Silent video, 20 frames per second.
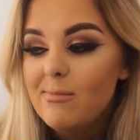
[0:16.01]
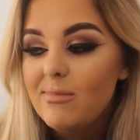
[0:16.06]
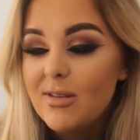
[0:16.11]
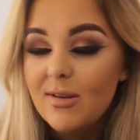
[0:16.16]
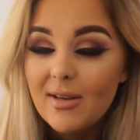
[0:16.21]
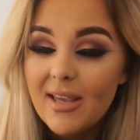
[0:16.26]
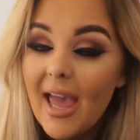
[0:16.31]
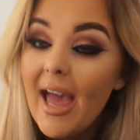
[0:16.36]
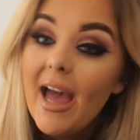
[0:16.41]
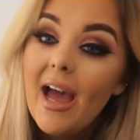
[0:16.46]

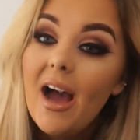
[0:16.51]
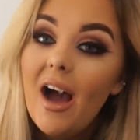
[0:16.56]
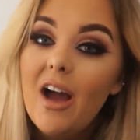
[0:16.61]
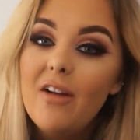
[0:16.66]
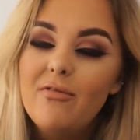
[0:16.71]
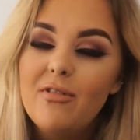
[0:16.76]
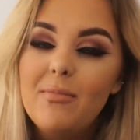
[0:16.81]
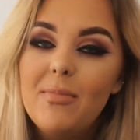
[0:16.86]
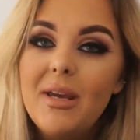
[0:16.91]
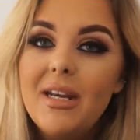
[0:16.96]
So yeah,
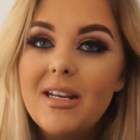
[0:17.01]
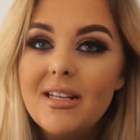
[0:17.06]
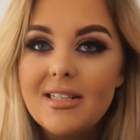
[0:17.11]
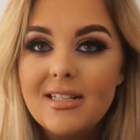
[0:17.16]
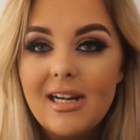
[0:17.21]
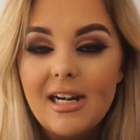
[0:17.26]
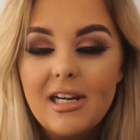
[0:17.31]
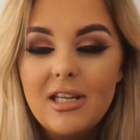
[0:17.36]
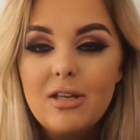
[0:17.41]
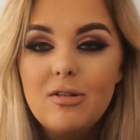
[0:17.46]
I've been meaning to
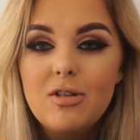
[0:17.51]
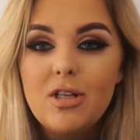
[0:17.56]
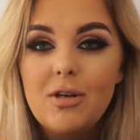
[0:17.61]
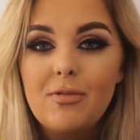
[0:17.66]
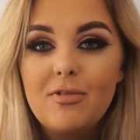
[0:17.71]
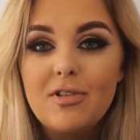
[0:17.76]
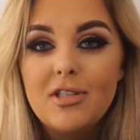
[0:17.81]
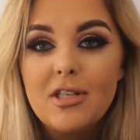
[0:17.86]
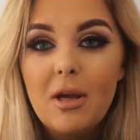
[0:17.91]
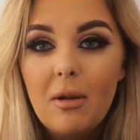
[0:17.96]
start
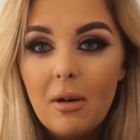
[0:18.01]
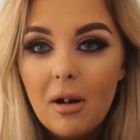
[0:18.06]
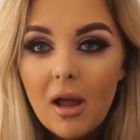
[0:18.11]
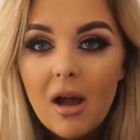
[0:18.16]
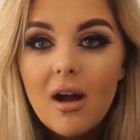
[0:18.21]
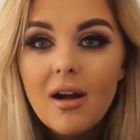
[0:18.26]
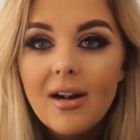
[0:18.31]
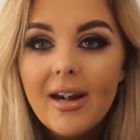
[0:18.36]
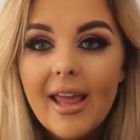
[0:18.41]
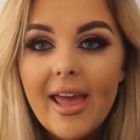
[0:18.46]
YouTube for so
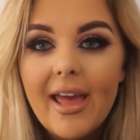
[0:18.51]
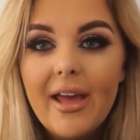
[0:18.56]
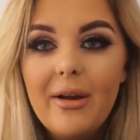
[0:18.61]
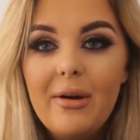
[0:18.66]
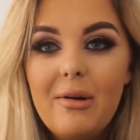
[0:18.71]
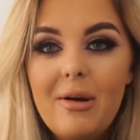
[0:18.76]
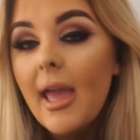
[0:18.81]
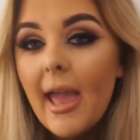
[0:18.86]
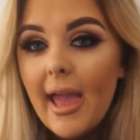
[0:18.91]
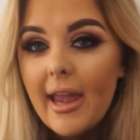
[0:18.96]
long now.